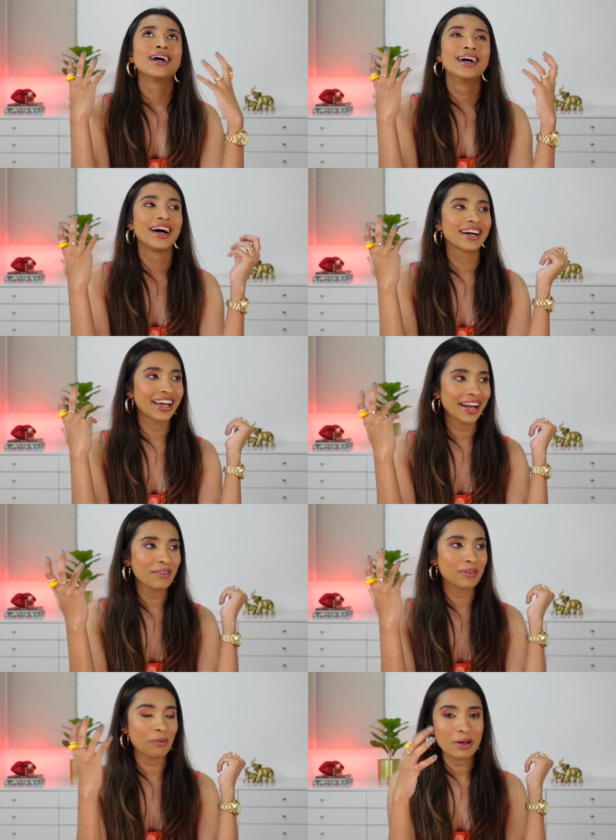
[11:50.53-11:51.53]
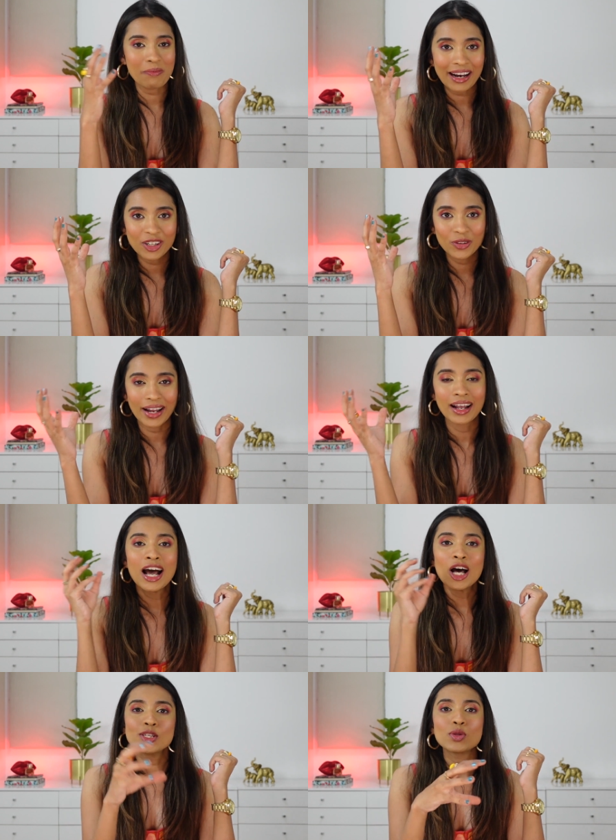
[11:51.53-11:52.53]
Again, I'm coming back to that.
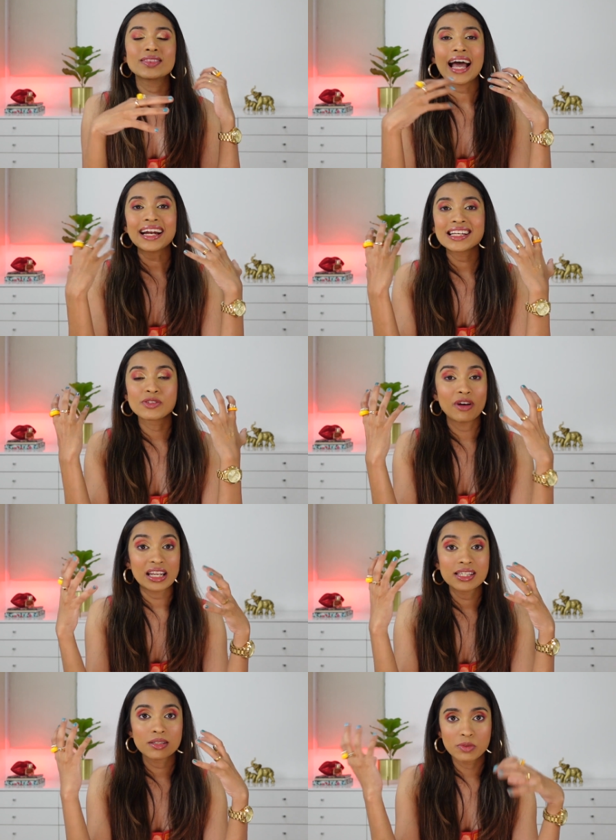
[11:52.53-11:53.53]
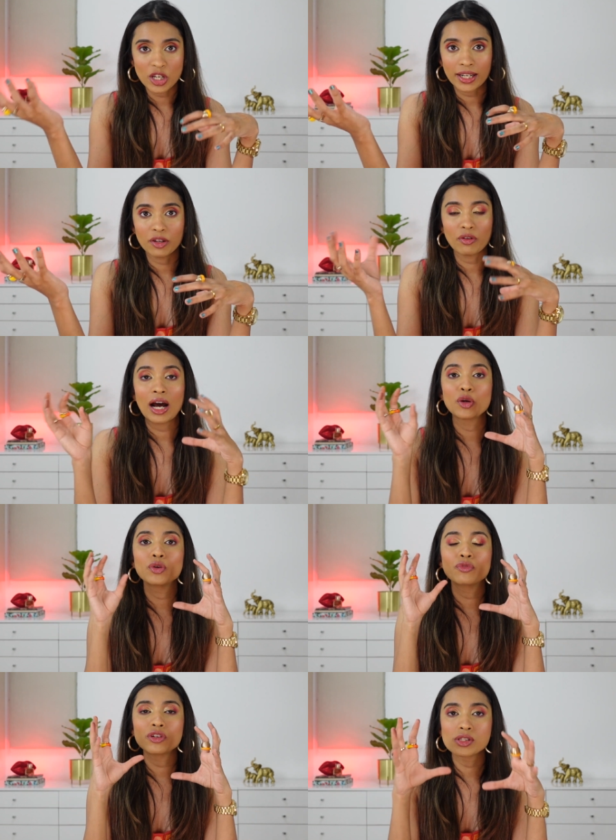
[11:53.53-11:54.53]
So that is very subjective. Are
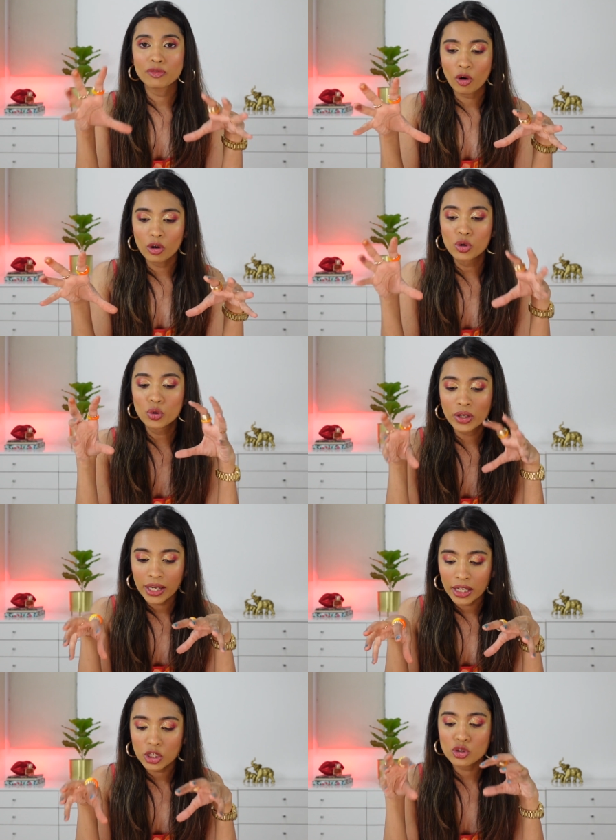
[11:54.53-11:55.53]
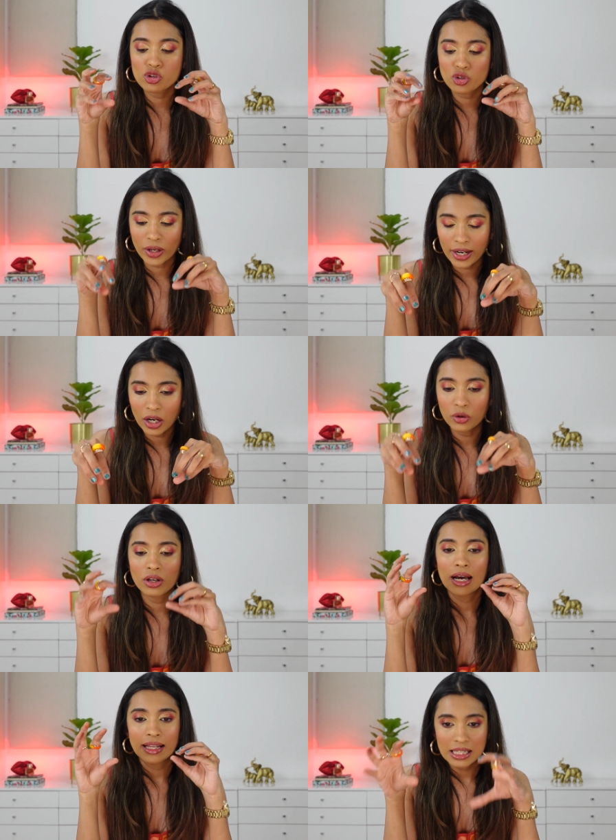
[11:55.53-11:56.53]
you, first of all, looking to try out
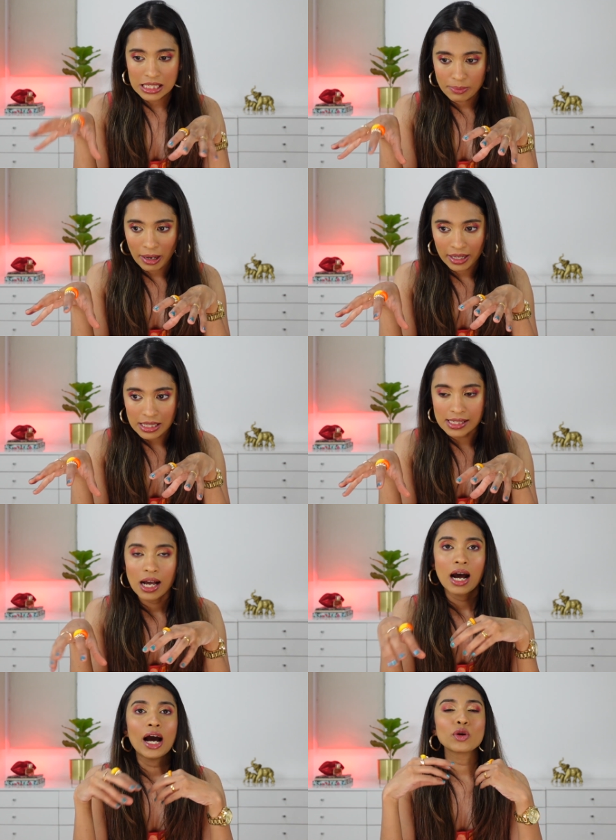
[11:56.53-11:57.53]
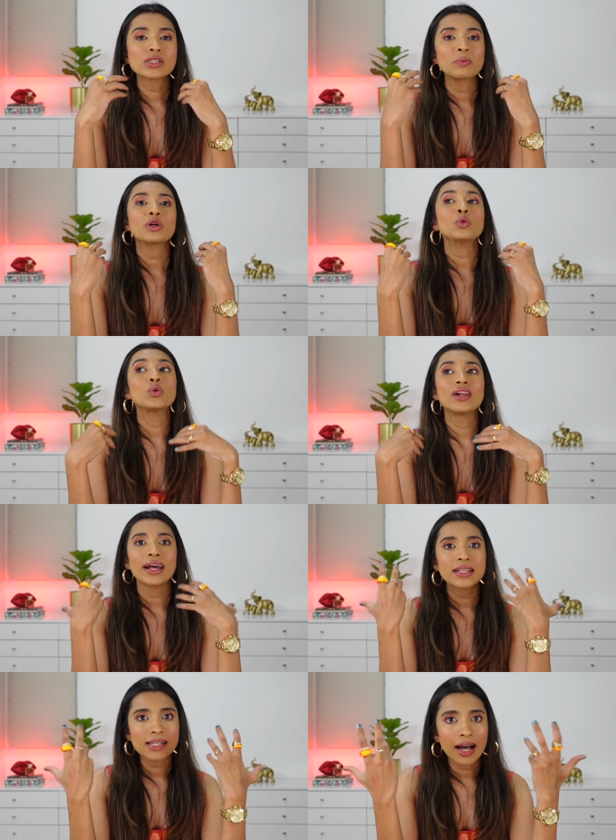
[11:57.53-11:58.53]
these palettes? Are you someone who
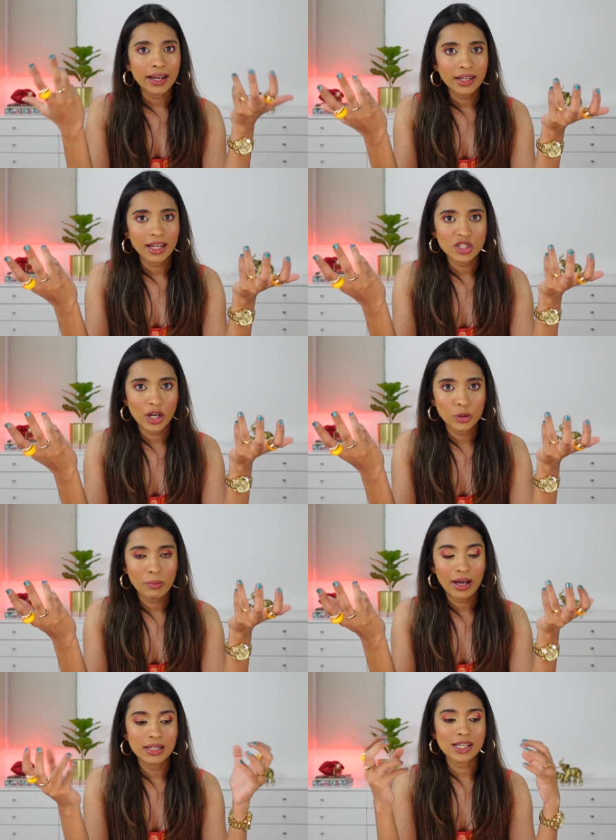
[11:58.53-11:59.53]
likes high-end eyeshadow palettes?